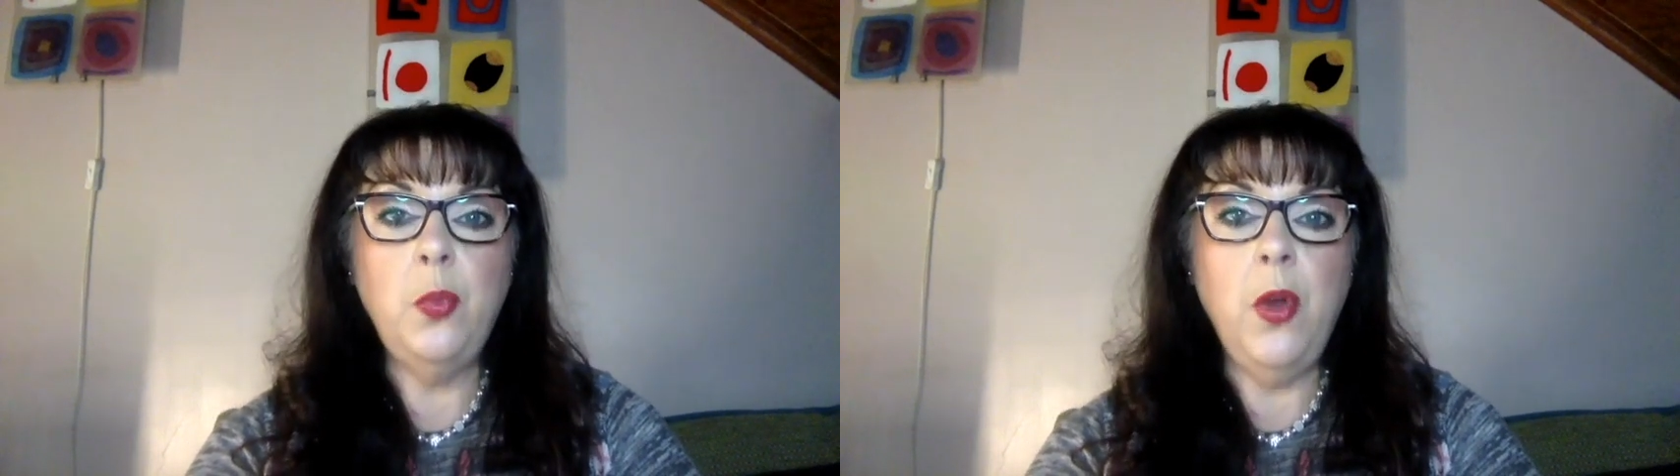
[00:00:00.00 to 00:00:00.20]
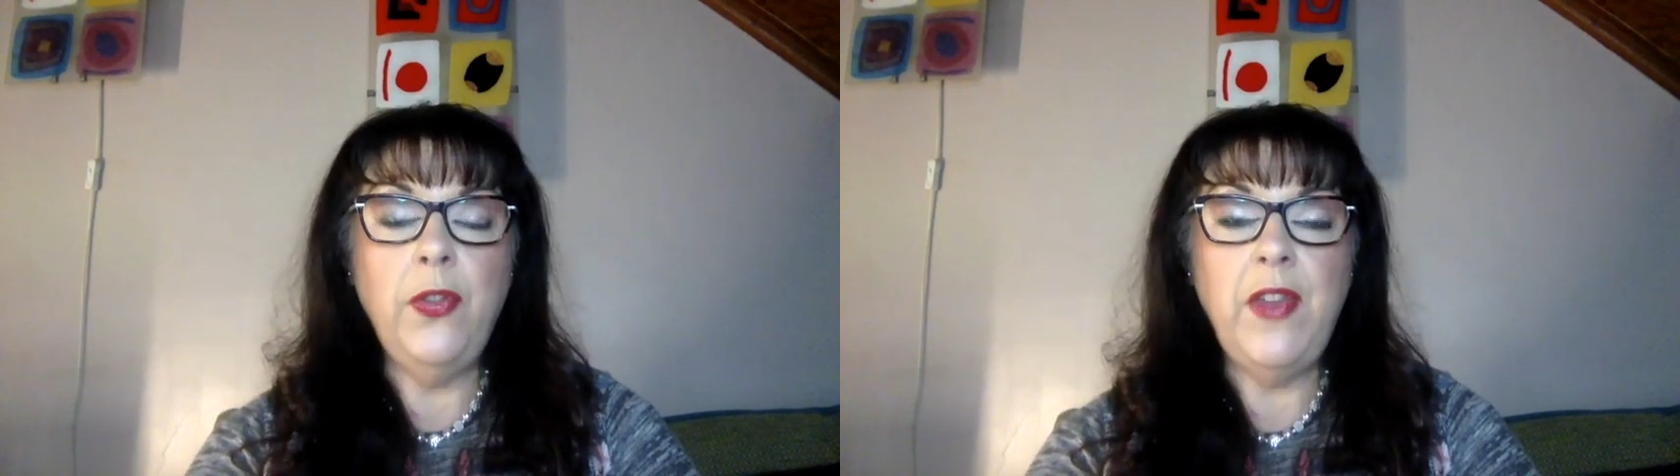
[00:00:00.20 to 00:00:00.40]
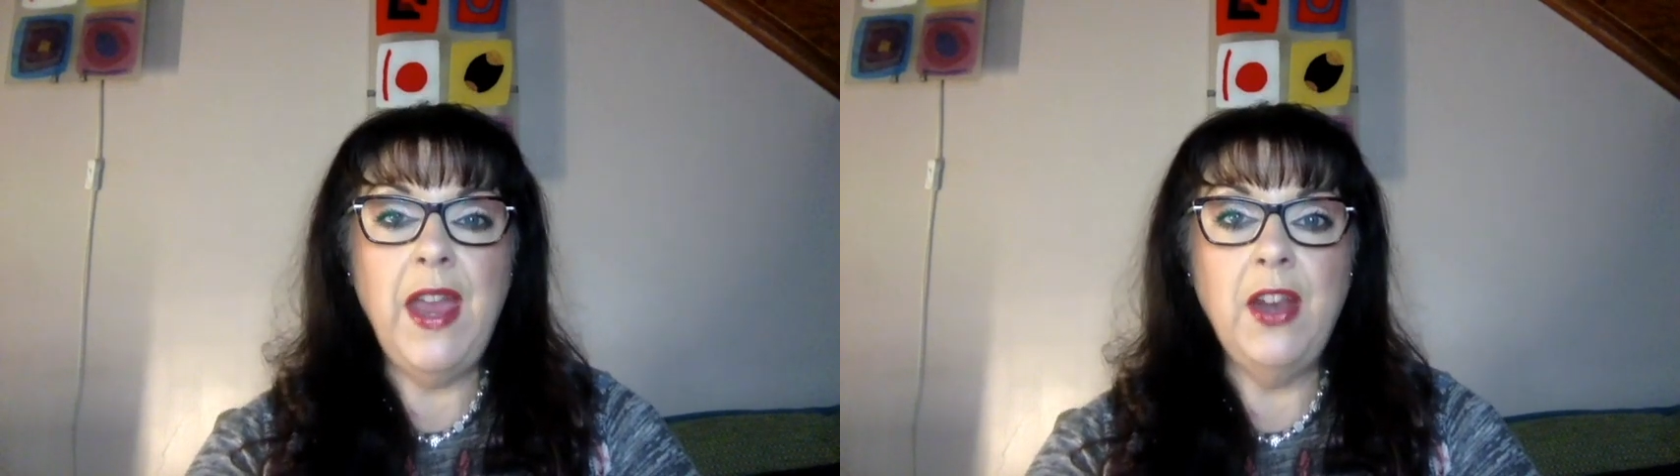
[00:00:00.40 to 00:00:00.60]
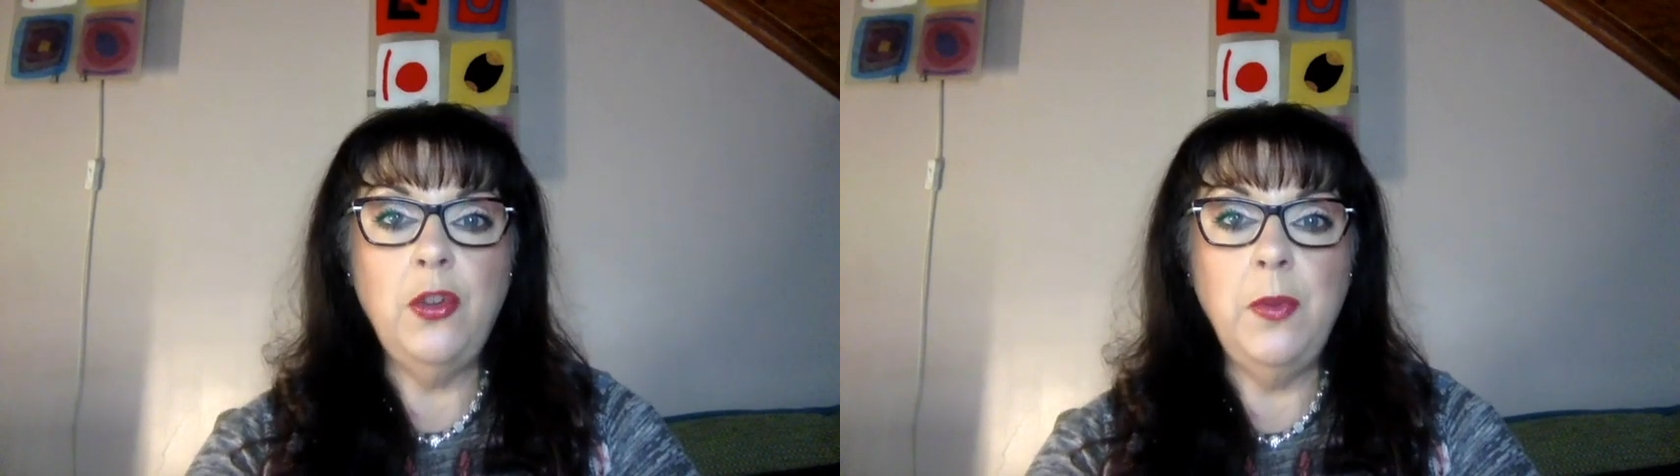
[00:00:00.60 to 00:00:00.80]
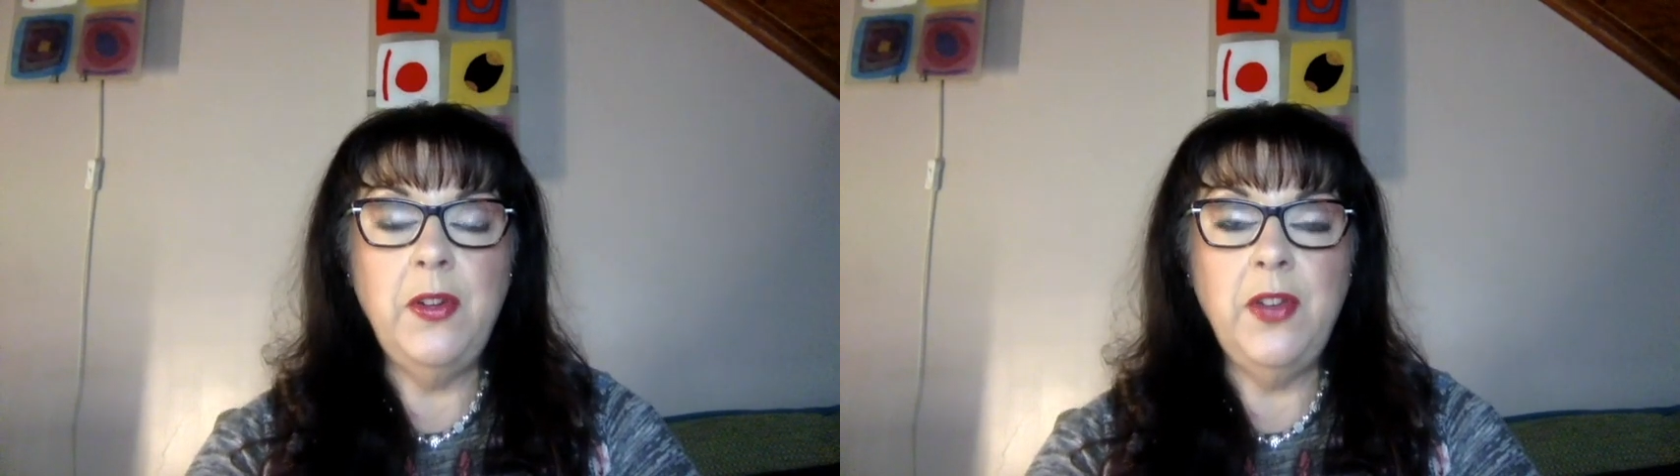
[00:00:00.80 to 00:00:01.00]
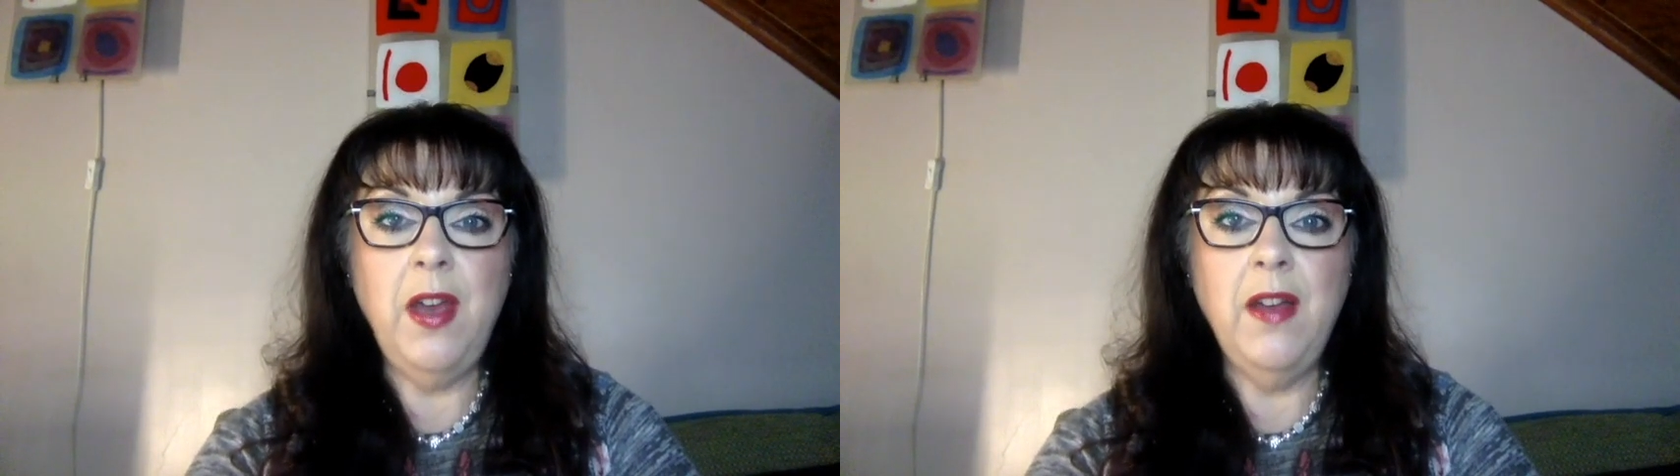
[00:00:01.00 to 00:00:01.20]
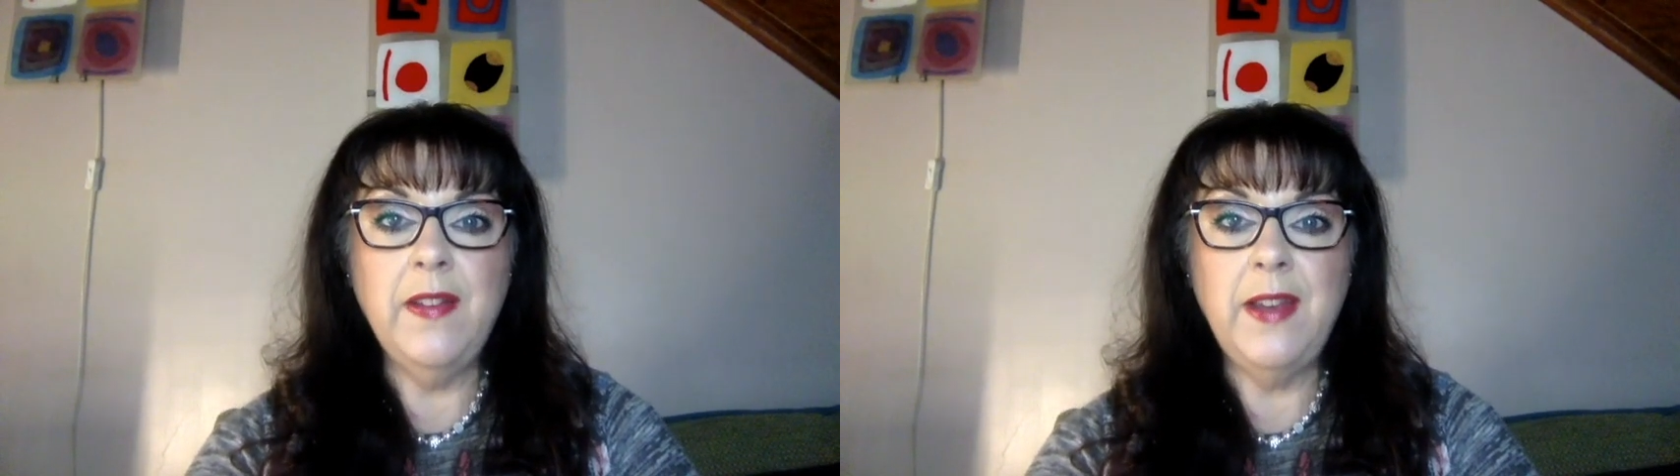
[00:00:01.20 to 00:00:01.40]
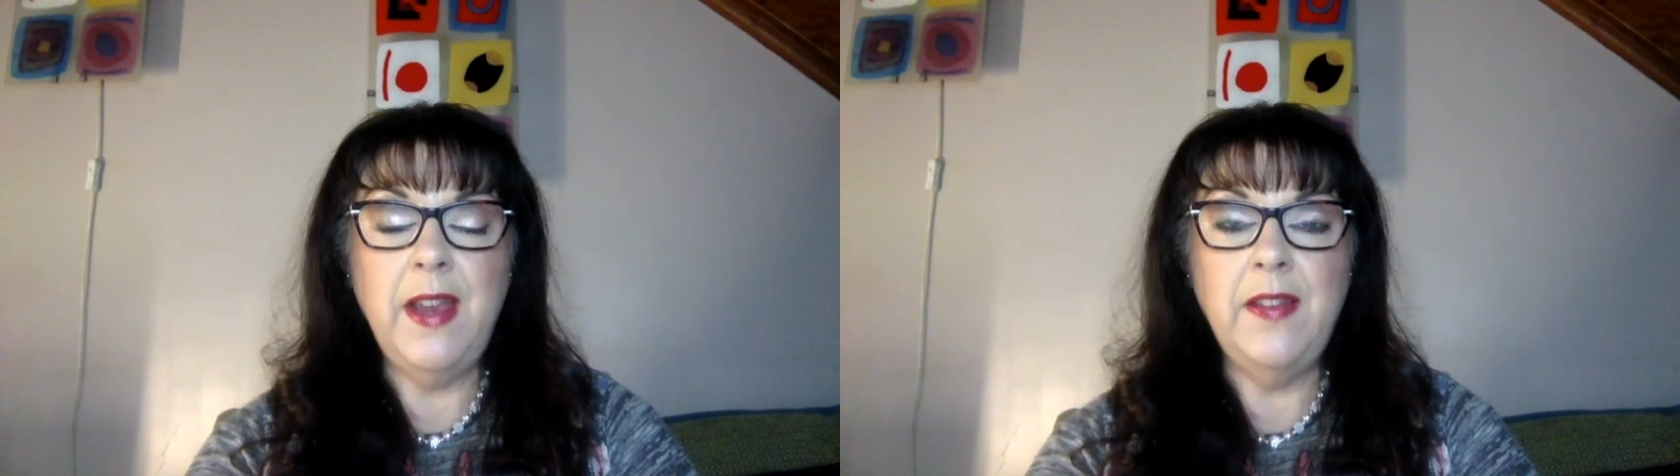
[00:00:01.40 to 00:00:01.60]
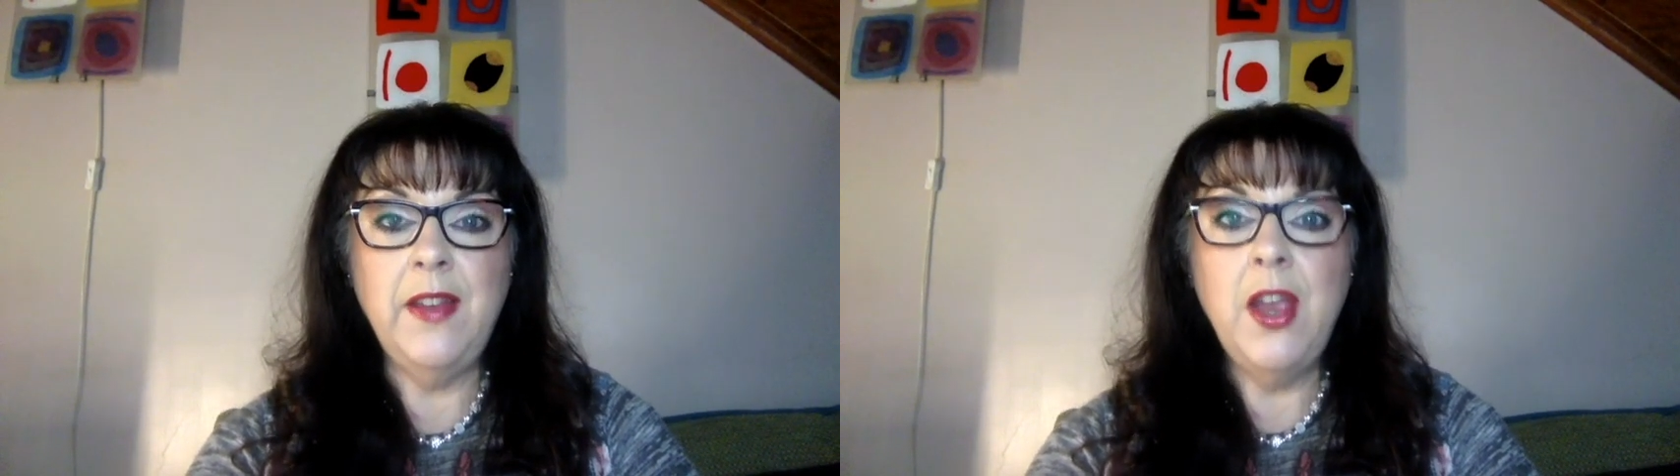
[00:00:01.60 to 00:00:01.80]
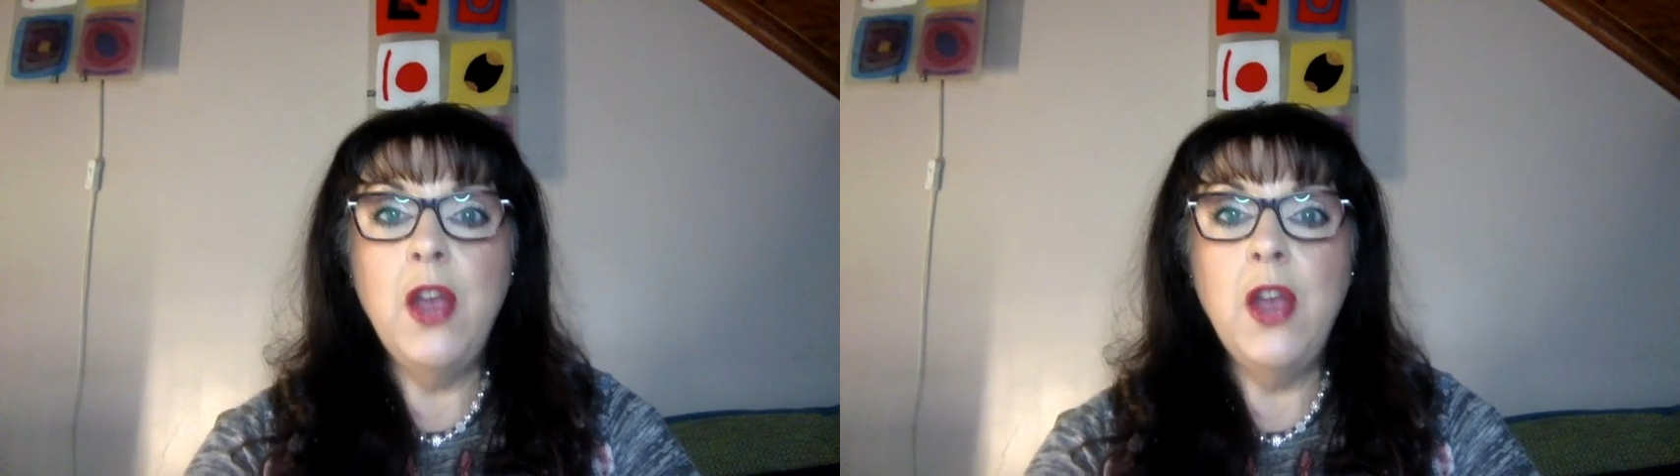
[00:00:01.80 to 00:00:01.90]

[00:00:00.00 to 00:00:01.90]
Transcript: what the actual task is,